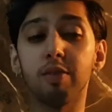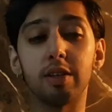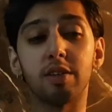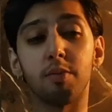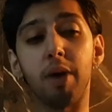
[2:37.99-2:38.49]
of
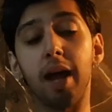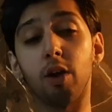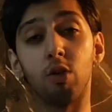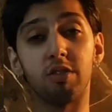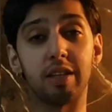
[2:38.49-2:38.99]
the
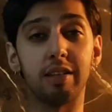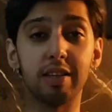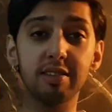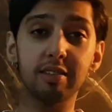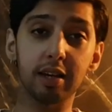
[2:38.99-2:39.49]
tobaccos in
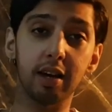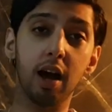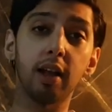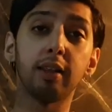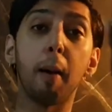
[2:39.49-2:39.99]
this cigar,